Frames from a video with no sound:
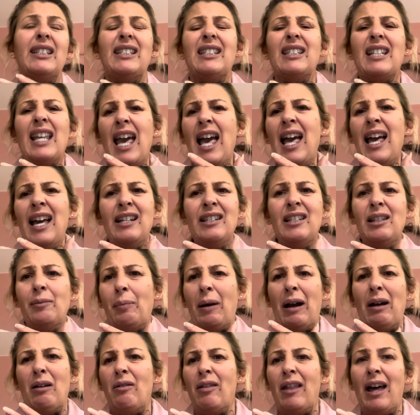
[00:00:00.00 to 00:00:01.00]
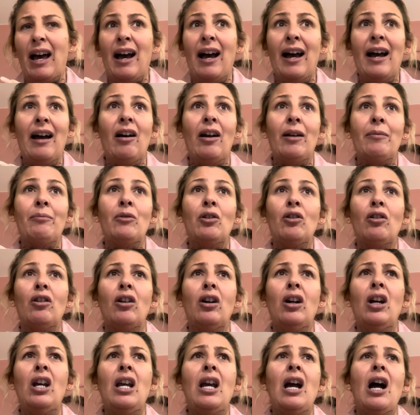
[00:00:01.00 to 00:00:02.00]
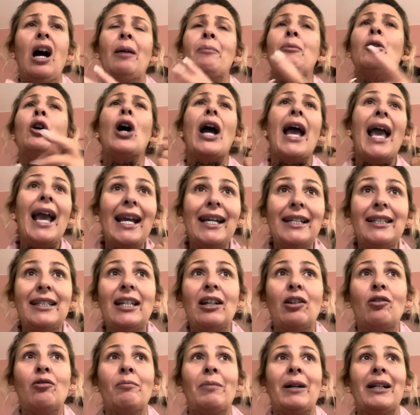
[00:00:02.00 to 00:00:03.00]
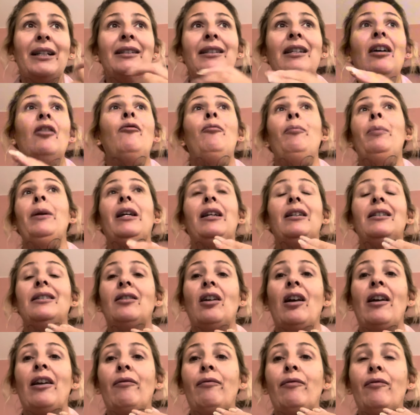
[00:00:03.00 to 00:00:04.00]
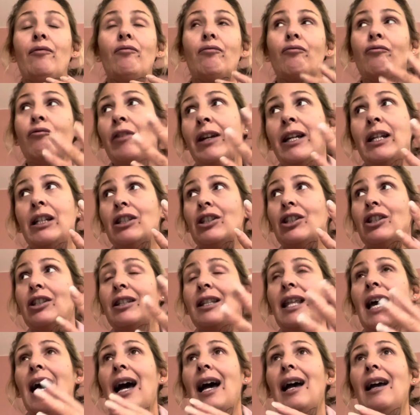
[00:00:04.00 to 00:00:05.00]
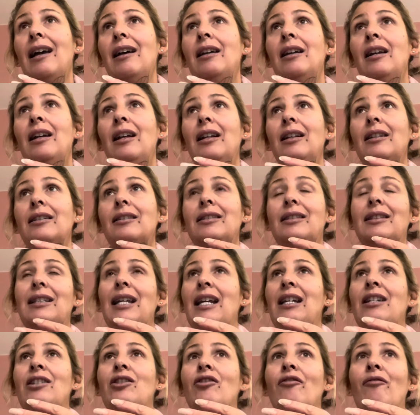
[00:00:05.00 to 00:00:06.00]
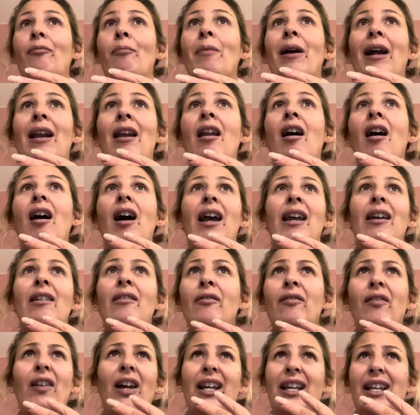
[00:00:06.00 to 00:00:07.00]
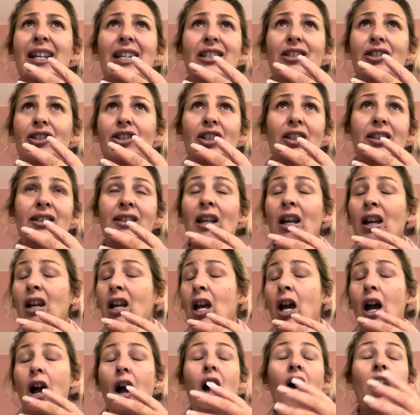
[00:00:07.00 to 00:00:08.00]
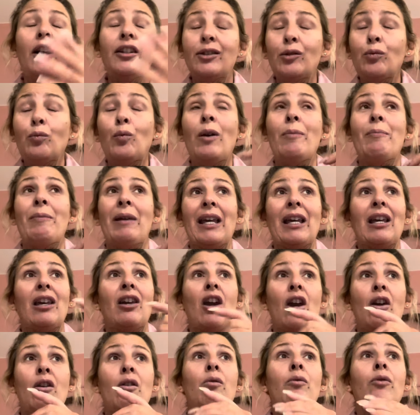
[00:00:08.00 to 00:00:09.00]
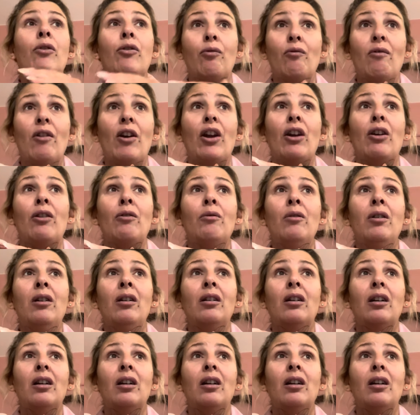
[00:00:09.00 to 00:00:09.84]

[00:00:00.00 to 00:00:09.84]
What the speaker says: scared about that. I'm not hating on myself because I've reached that stage of my life. Like, it's just us women go through